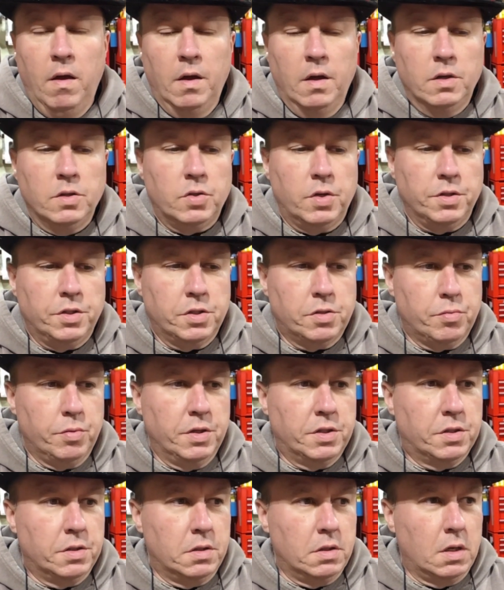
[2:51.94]
So I just
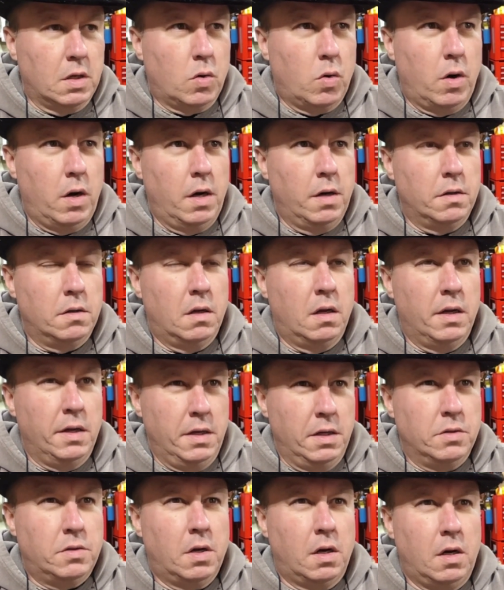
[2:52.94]
recently acquired an
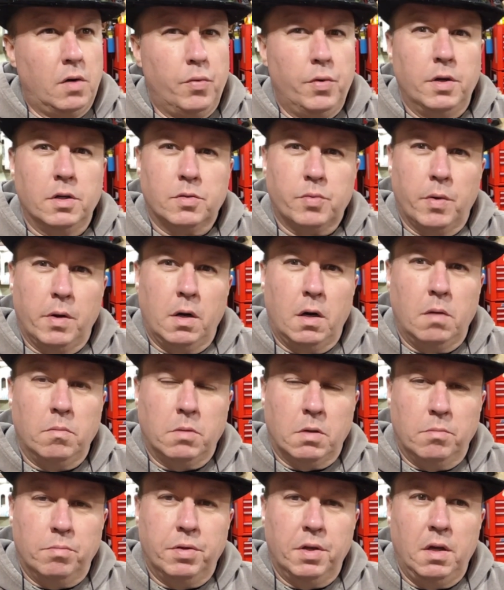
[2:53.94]
entire rear swing arm
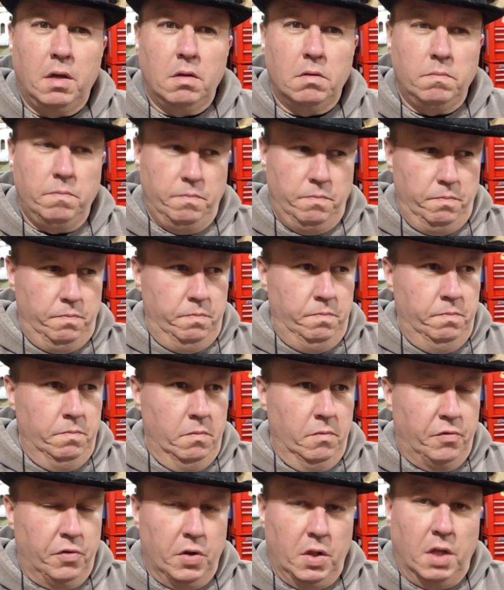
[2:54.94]
complete
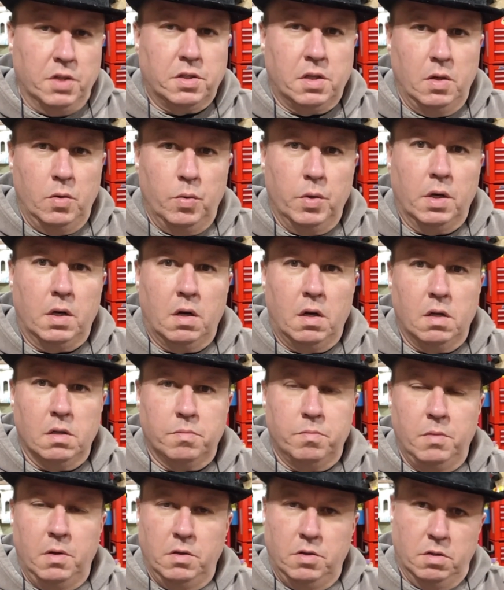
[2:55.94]
for less than it would
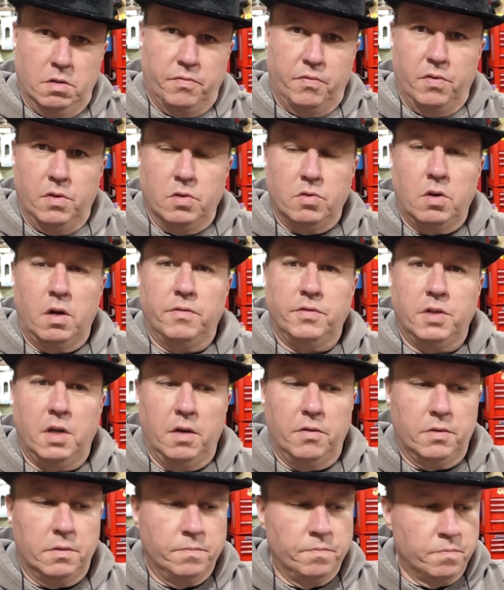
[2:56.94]
cost me just for the drive
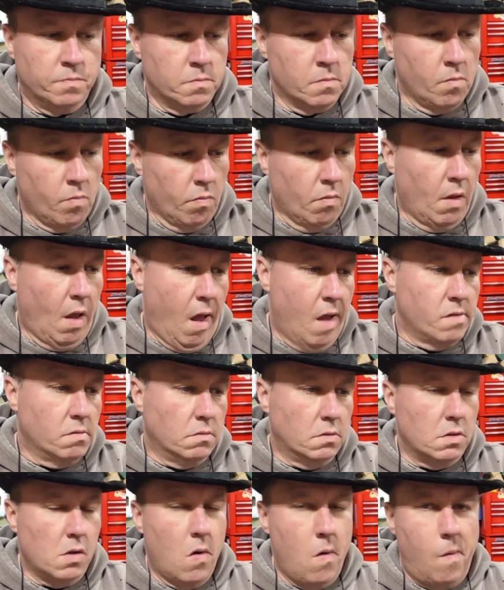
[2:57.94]
shaft.
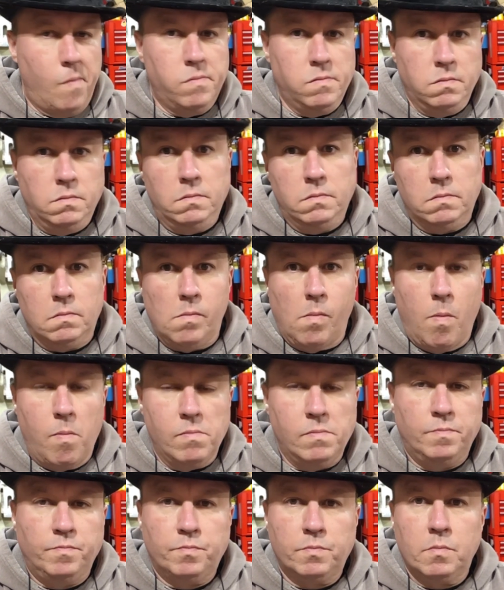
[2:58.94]
So,
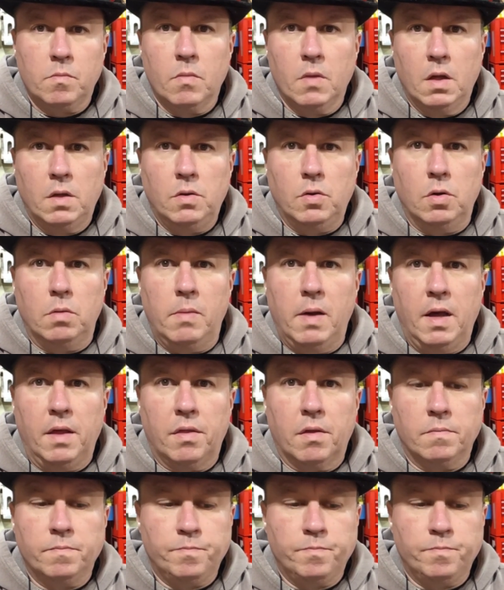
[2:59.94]
do the math.